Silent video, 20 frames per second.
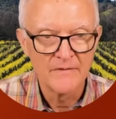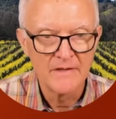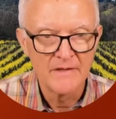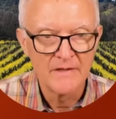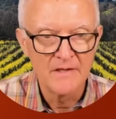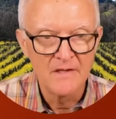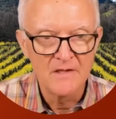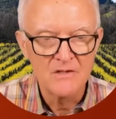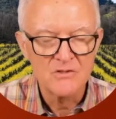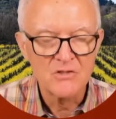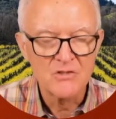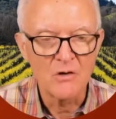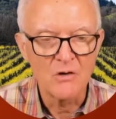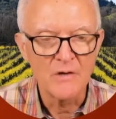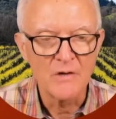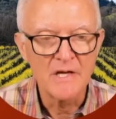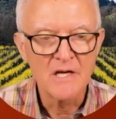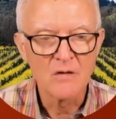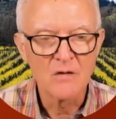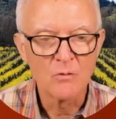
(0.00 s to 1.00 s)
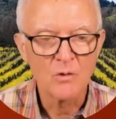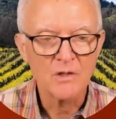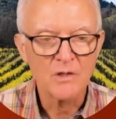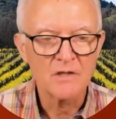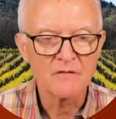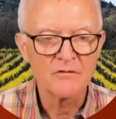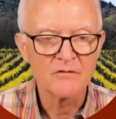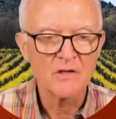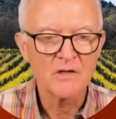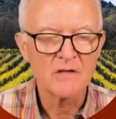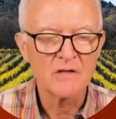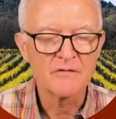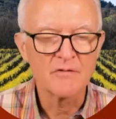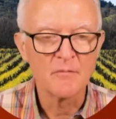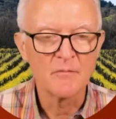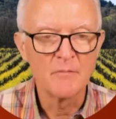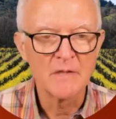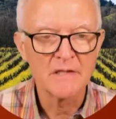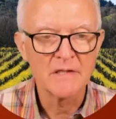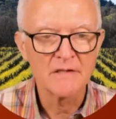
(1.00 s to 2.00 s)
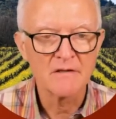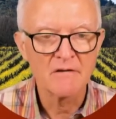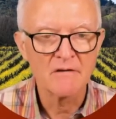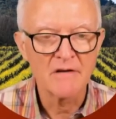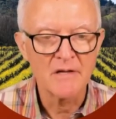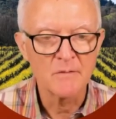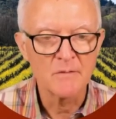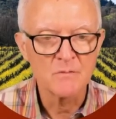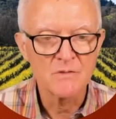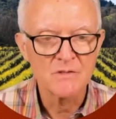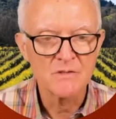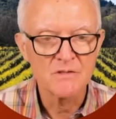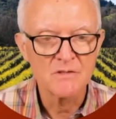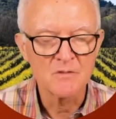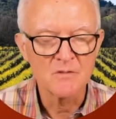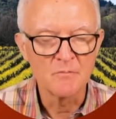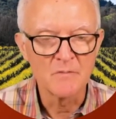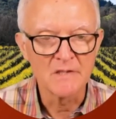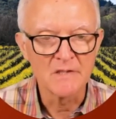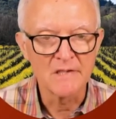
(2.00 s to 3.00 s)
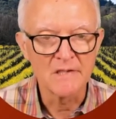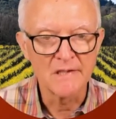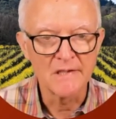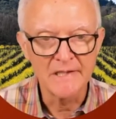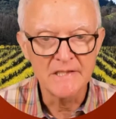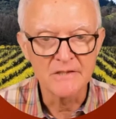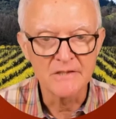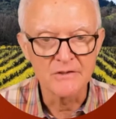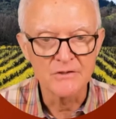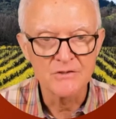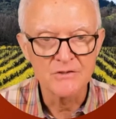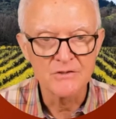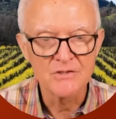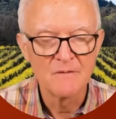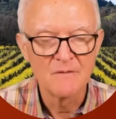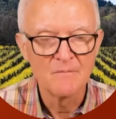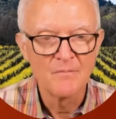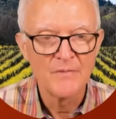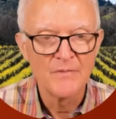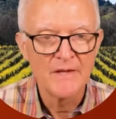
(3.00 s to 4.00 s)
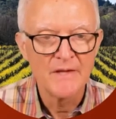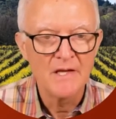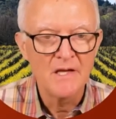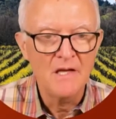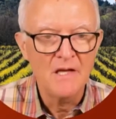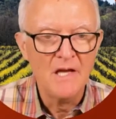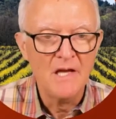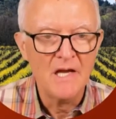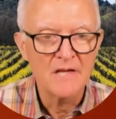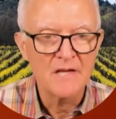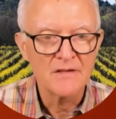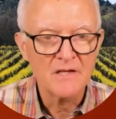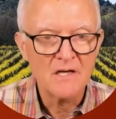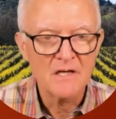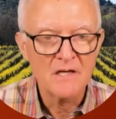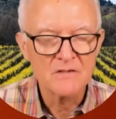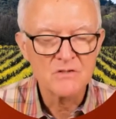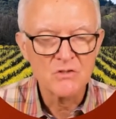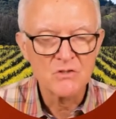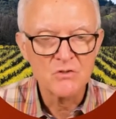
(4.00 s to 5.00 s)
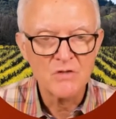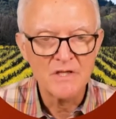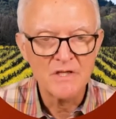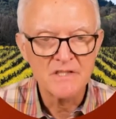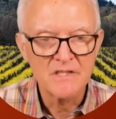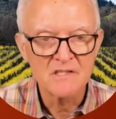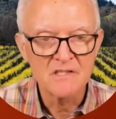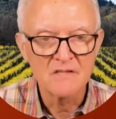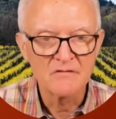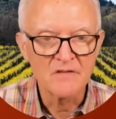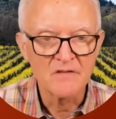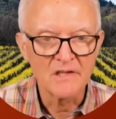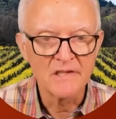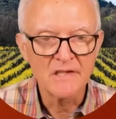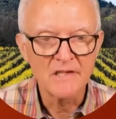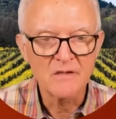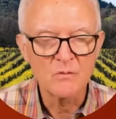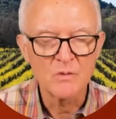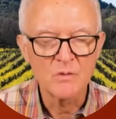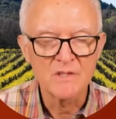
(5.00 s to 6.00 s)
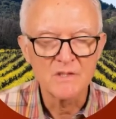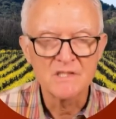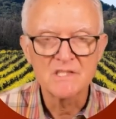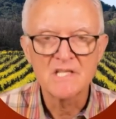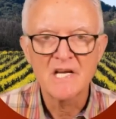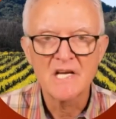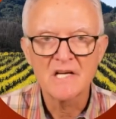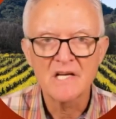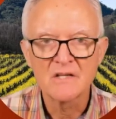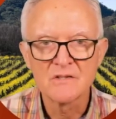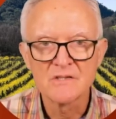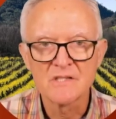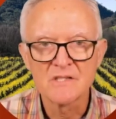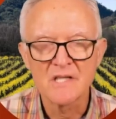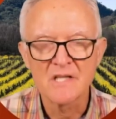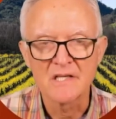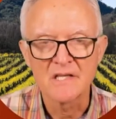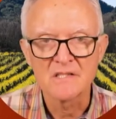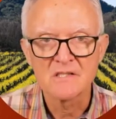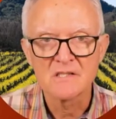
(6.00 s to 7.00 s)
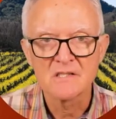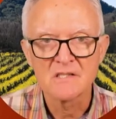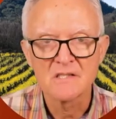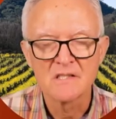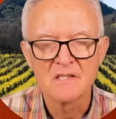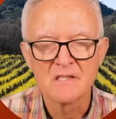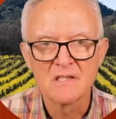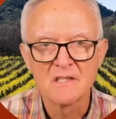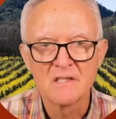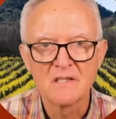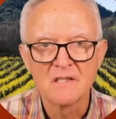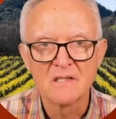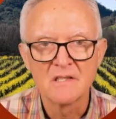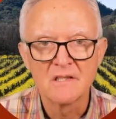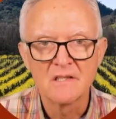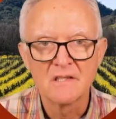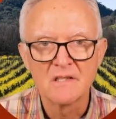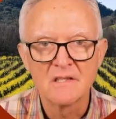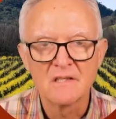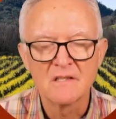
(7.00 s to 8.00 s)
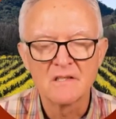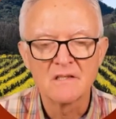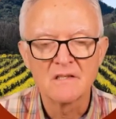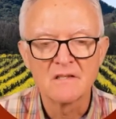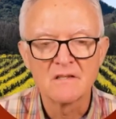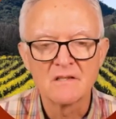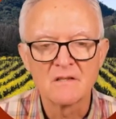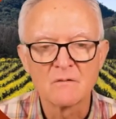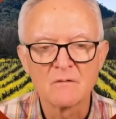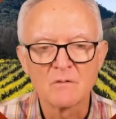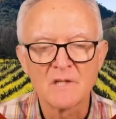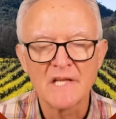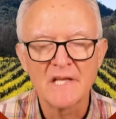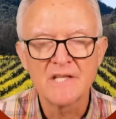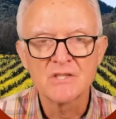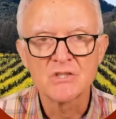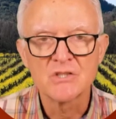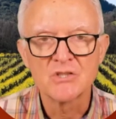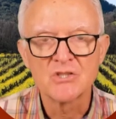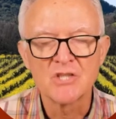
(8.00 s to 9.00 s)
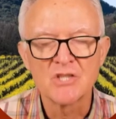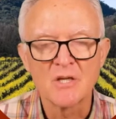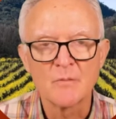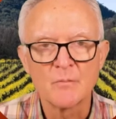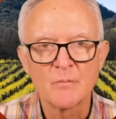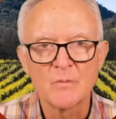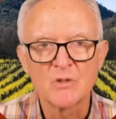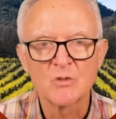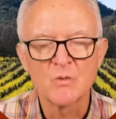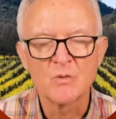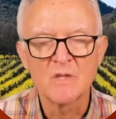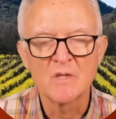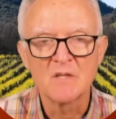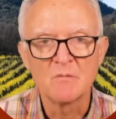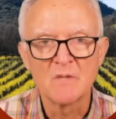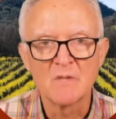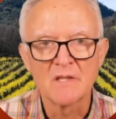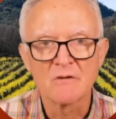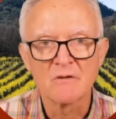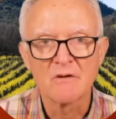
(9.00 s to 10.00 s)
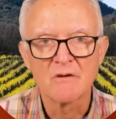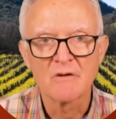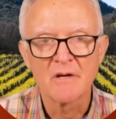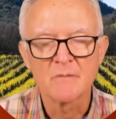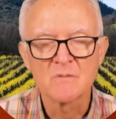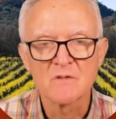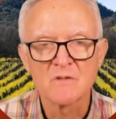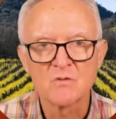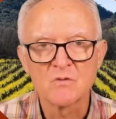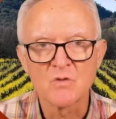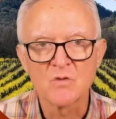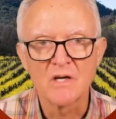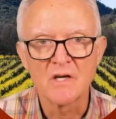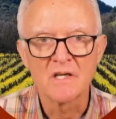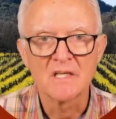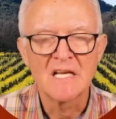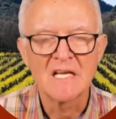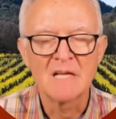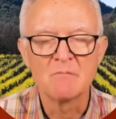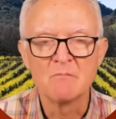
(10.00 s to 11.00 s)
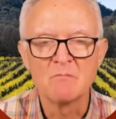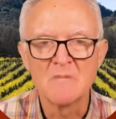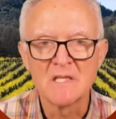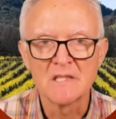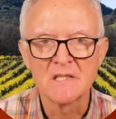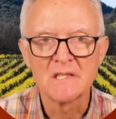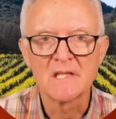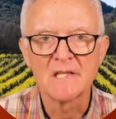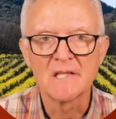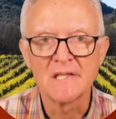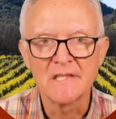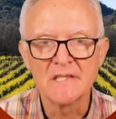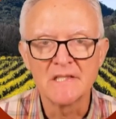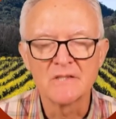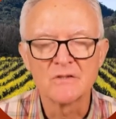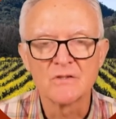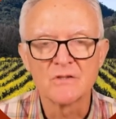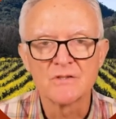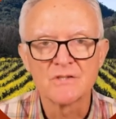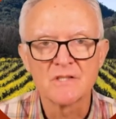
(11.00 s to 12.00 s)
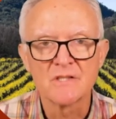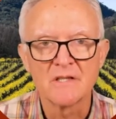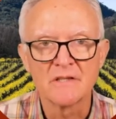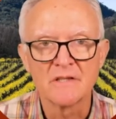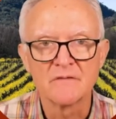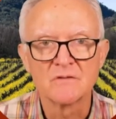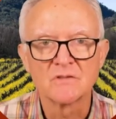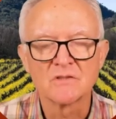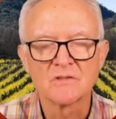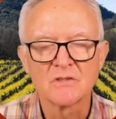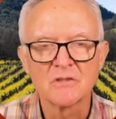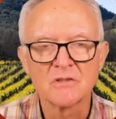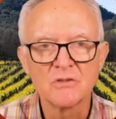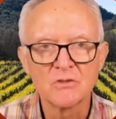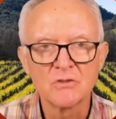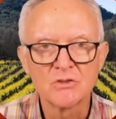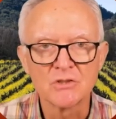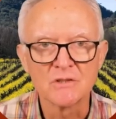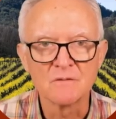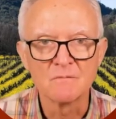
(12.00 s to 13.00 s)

So here we're converting from milligrams to milliliters, and the concentration of the liquid tells us the relationship between milligrams of drug and milliliters of solution.